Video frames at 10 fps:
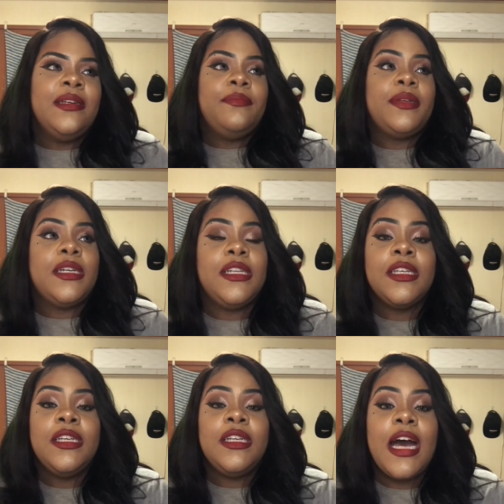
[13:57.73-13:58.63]
because
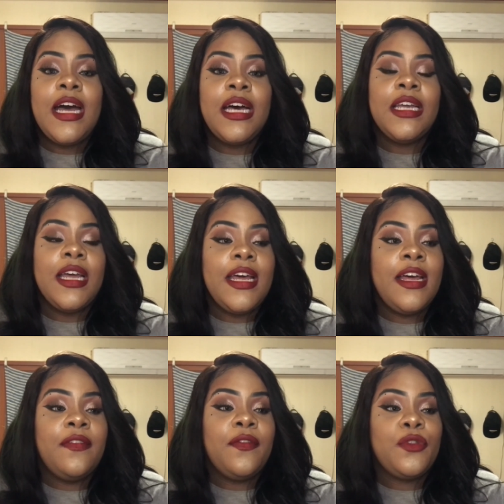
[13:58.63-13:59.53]
I
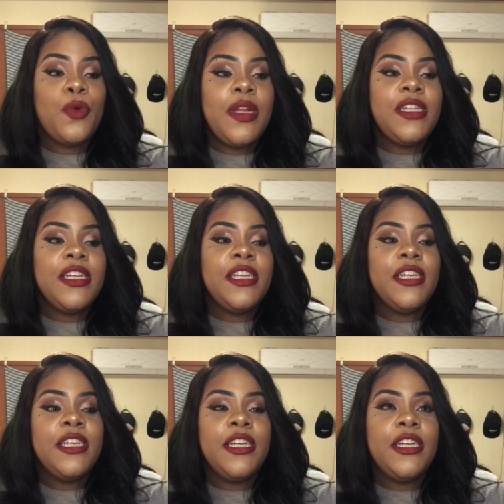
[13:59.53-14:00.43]
have
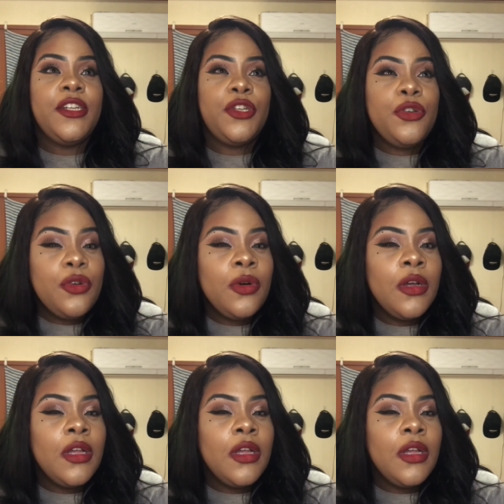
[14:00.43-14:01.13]
22